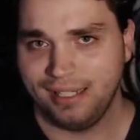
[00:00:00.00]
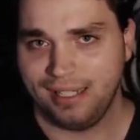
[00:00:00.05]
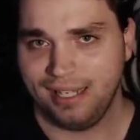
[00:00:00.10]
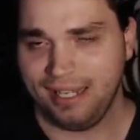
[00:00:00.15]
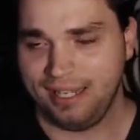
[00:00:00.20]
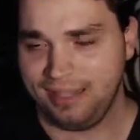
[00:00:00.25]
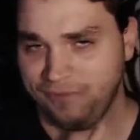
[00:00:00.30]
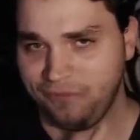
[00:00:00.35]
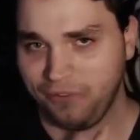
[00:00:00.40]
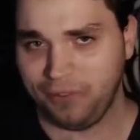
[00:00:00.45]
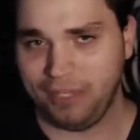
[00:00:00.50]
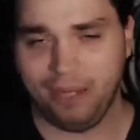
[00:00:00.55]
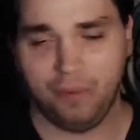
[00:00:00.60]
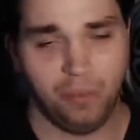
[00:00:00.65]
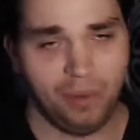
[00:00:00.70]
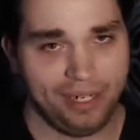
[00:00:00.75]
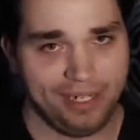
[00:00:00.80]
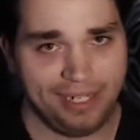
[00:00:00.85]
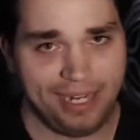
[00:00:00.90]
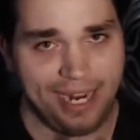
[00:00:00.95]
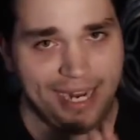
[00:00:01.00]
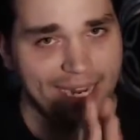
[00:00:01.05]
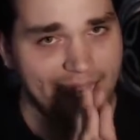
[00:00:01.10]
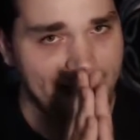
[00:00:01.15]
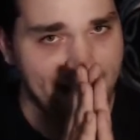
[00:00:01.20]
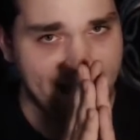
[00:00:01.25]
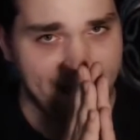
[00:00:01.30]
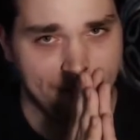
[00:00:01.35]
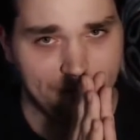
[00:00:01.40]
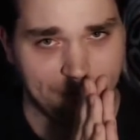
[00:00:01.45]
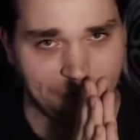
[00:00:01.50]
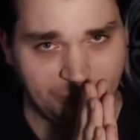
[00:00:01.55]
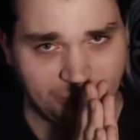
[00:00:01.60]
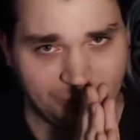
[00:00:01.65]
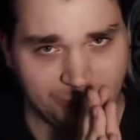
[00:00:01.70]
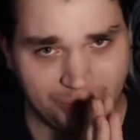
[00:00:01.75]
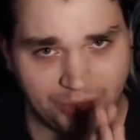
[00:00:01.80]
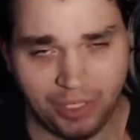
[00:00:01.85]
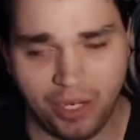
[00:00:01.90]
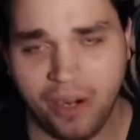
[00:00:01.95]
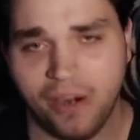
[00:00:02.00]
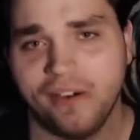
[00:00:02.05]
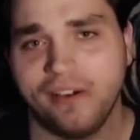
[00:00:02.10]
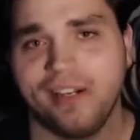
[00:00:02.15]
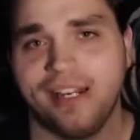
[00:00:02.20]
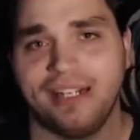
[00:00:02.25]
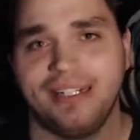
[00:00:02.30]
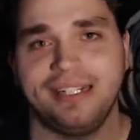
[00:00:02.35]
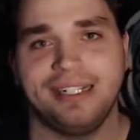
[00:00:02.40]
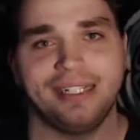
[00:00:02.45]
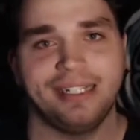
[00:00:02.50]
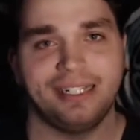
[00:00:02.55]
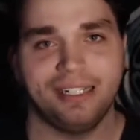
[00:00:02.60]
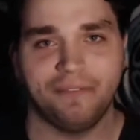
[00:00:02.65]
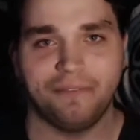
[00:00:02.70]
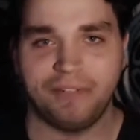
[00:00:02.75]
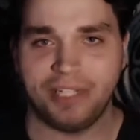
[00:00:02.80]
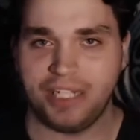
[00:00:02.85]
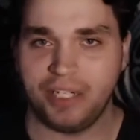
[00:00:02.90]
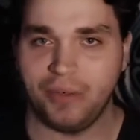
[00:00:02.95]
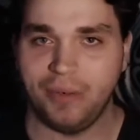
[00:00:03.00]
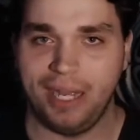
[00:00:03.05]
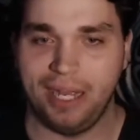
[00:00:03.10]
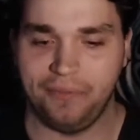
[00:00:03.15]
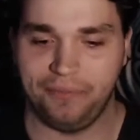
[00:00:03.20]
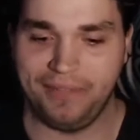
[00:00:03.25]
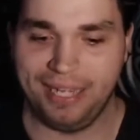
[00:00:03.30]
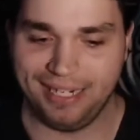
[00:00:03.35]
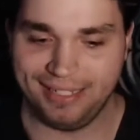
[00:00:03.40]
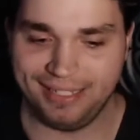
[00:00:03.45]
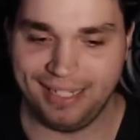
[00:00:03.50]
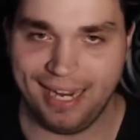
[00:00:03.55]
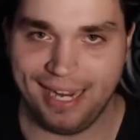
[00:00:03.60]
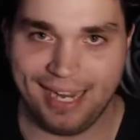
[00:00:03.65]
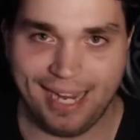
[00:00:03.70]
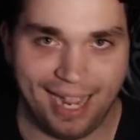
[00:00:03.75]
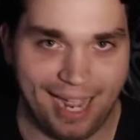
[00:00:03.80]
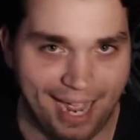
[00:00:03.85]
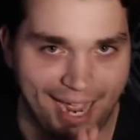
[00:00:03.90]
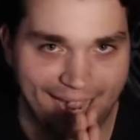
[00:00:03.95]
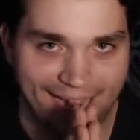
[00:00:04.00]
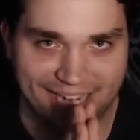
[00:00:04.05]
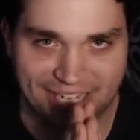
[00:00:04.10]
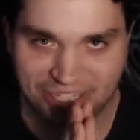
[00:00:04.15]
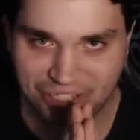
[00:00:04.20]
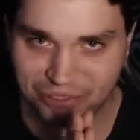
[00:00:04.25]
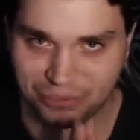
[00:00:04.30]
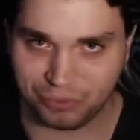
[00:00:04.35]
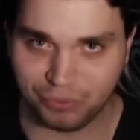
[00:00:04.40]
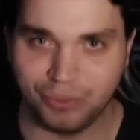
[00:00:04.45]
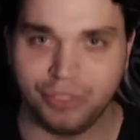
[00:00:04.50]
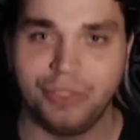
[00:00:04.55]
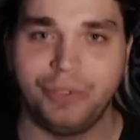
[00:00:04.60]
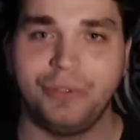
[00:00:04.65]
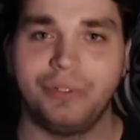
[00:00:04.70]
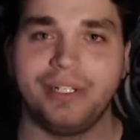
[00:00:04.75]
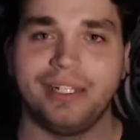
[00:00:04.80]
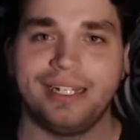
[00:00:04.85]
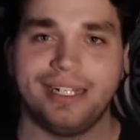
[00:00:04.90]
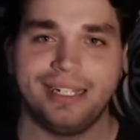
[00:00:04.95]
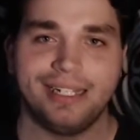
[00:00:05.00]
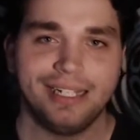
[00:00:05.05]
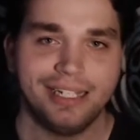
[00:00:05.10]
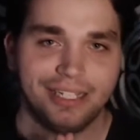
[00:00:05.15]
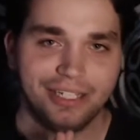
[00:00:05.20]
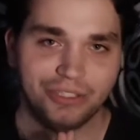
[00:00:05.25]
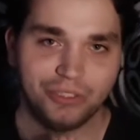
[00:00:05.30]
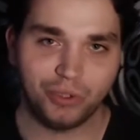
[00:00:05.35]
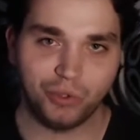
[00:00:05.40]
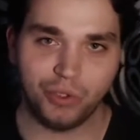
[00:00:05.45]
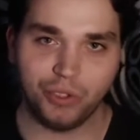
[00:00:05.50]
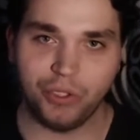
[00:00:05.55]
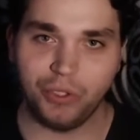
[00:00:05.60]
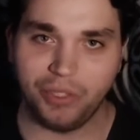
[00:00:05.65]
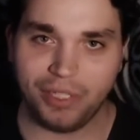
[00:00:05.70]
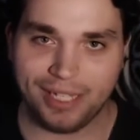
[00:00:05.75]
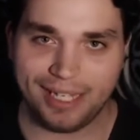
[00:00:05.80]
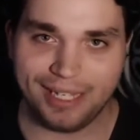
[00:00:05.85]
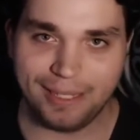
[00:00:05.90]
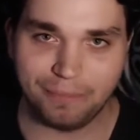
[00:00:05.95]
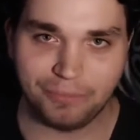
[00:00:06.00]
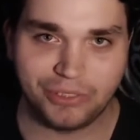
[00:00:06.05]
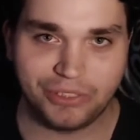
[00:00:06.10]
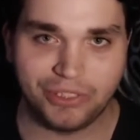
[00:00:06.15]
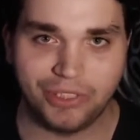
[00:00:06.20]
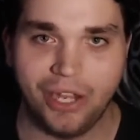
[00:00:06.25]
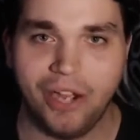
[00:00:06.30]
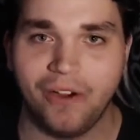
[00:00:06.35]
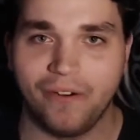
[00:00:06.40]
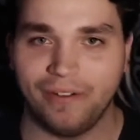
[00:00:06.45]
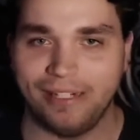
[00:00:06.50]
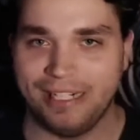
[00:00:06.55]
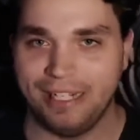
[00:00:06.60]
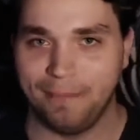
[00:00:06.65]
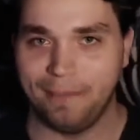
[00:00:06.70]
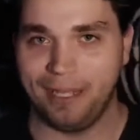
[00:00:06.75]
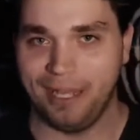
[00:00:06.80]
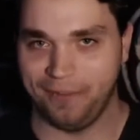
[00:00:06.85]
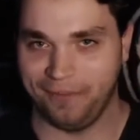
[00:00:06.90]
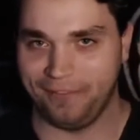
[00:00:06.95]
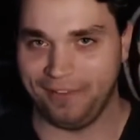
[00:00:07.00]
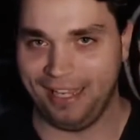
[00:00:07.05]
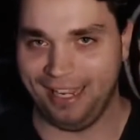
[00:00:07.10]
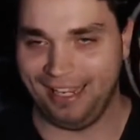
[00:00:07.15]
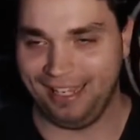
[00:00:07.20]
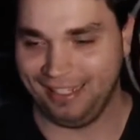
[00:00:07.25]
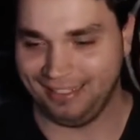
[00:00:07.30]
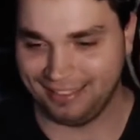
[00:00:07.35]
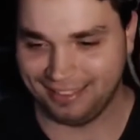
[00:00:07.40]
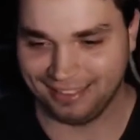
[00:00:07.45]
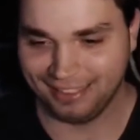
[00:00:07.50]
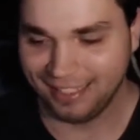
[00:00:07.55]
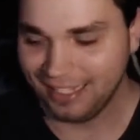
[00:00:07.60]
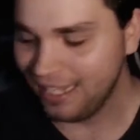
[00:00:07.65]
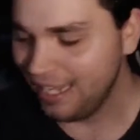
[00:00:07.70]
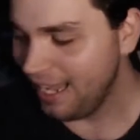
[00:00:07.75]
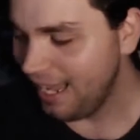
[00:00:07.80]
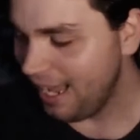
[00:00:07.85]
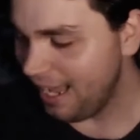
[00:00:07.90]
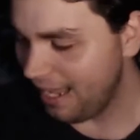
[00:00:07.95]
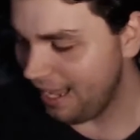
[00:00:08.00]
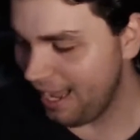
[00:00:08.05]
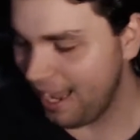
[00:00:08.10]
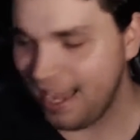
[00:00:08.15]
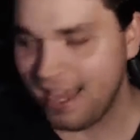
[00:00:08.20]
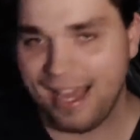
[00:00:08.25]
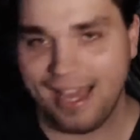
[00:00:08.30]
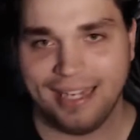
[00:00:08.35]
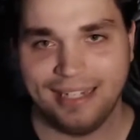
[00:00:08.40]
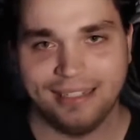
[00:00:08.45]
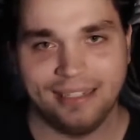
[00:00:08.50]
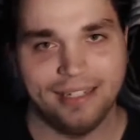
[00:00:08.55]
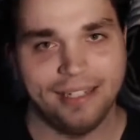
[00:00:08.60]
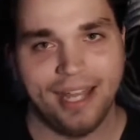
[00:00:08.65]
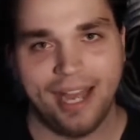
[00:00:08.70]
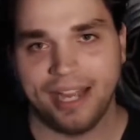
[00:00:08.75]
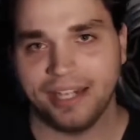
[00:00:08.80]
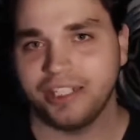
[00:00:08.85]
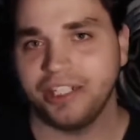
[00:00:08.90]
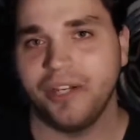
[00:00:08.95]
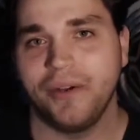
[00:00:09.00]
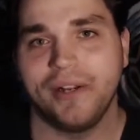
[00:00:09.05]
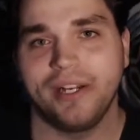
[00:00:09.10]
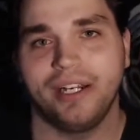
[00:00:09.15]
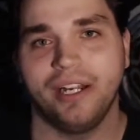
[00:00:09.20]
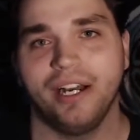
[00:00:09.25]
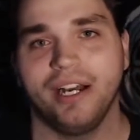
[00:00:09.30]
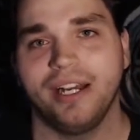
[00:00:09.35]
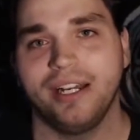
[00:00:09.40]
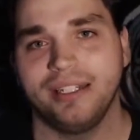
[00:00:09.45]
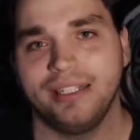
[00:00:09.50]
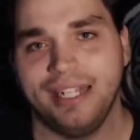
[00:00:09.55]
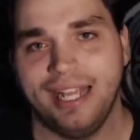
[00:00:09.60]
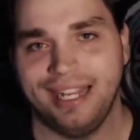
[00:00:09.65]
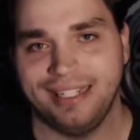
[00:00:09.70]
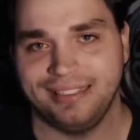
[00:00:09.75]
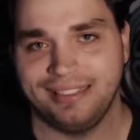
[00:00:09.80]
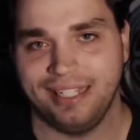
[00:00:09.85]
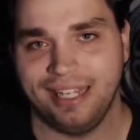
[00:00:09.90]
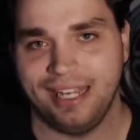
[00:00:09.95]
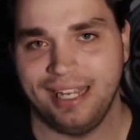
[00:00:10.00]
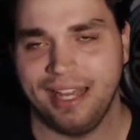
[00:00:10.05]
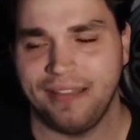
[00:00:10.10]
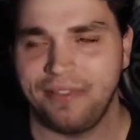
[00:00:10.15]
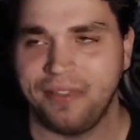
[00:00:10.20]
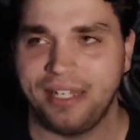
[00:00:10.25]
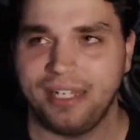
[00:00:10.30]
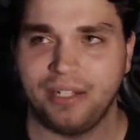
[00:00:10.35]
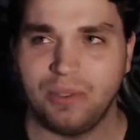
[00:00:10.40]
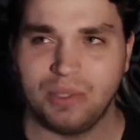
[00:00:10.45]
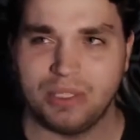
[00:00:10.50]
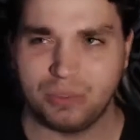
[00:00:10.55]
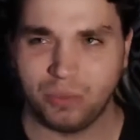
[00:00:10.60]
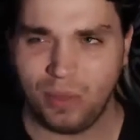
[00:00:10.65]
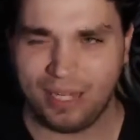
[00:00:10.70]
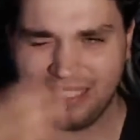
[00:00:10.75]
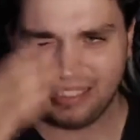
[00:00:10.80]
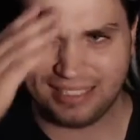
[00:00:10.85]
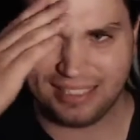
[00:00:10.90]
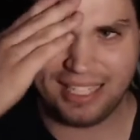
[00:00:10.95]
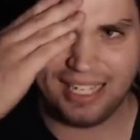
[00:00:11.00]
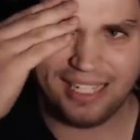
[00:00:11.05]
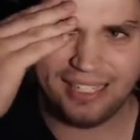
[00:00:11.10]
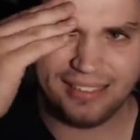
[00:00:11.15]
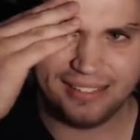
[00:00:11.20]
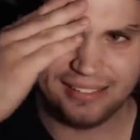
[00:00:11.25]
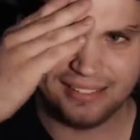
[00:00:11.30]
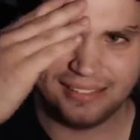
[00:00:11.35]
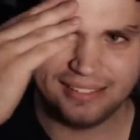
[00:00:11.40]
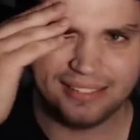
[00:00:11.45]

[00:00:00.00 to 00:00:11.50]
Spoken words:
And for that one day, I am sorry I didn't get a video out that day. I truly, truly am sorry about that. I had a lot going on that day. I think it was Wednesday.